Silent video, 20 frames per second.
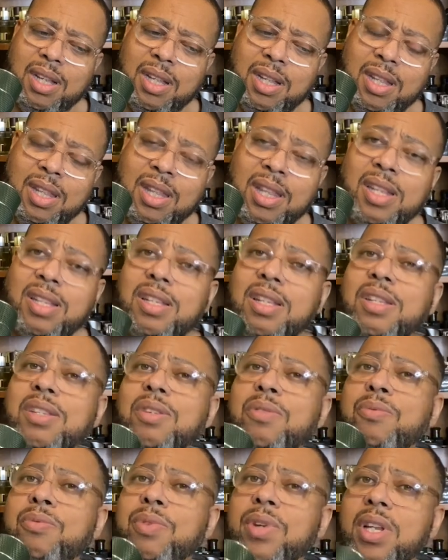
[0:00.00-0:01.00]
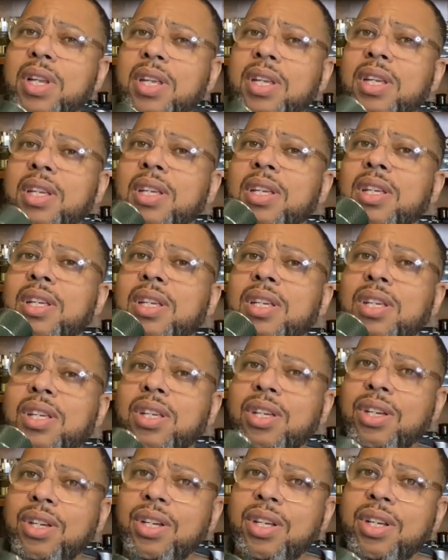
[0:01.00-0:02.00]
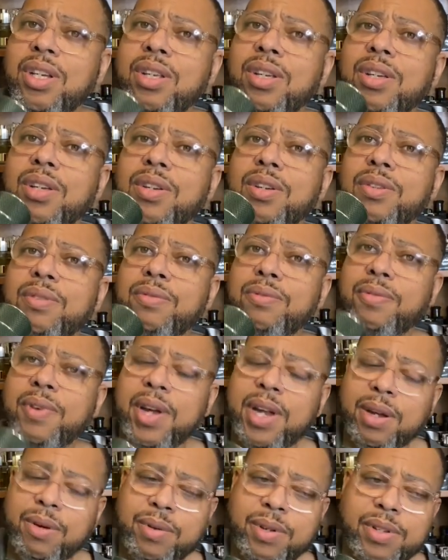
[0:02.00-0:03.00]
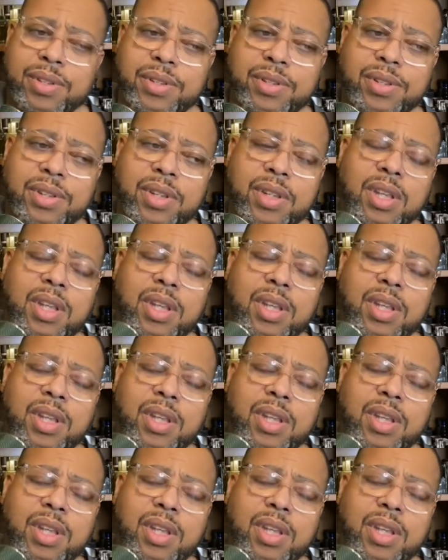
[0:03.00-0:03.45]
this is a really good fragrance.